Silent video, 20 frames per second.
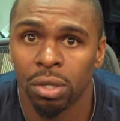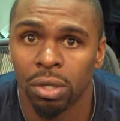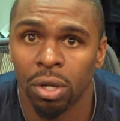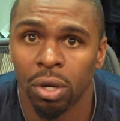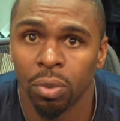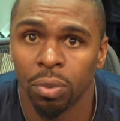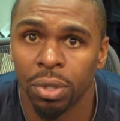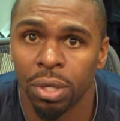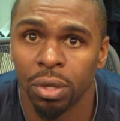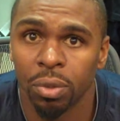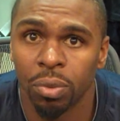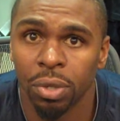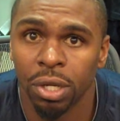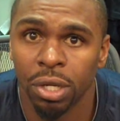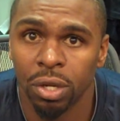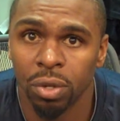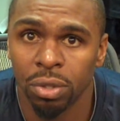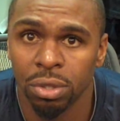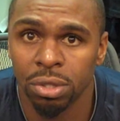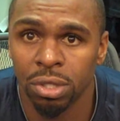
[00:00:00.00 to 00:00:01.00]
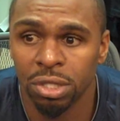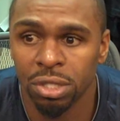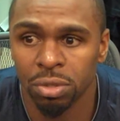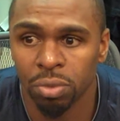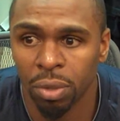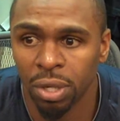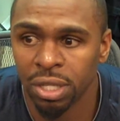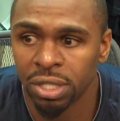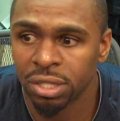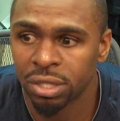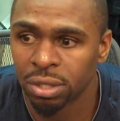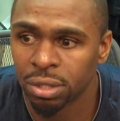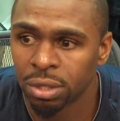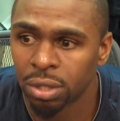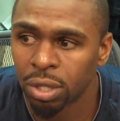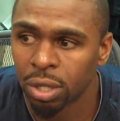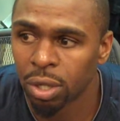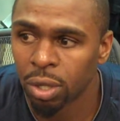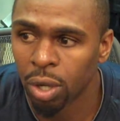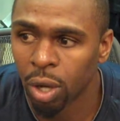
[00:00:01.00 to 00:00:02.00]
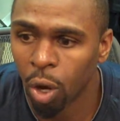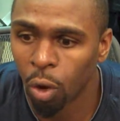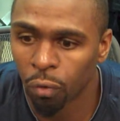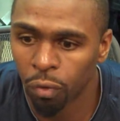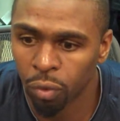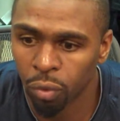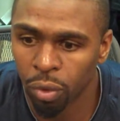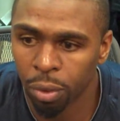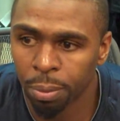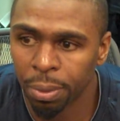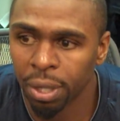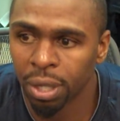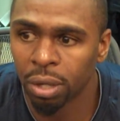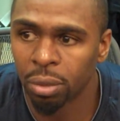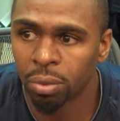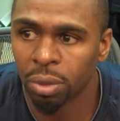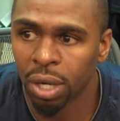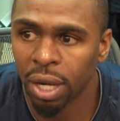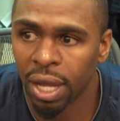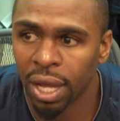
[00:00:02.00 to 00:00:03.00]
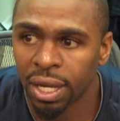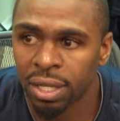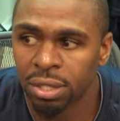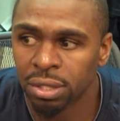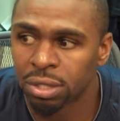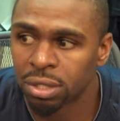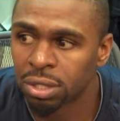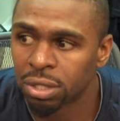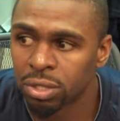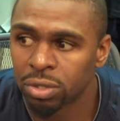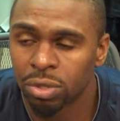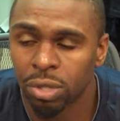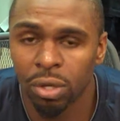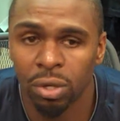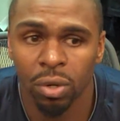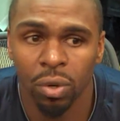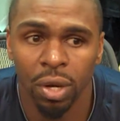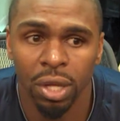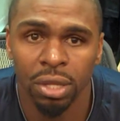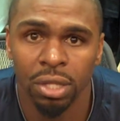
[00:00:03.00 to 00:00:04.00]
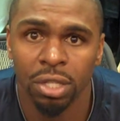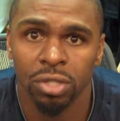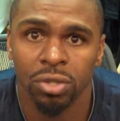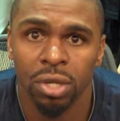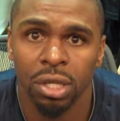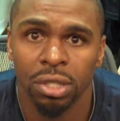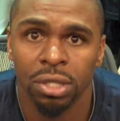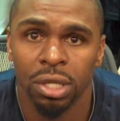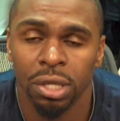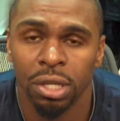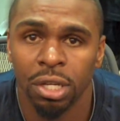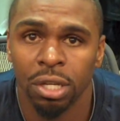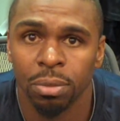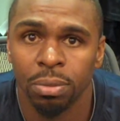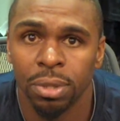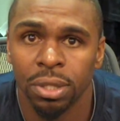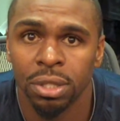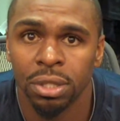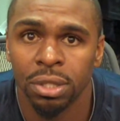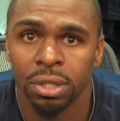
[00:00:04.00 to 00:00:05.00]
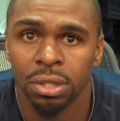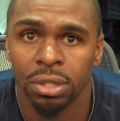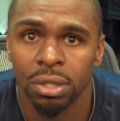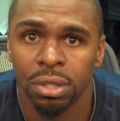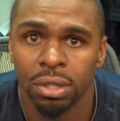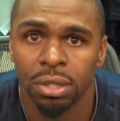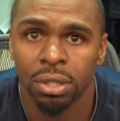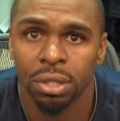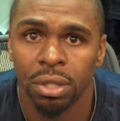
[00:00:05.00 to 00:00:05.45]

You know, we'll know the situation. Hopefully we'll be able to relax and just, you know, go out there and try to take care of business.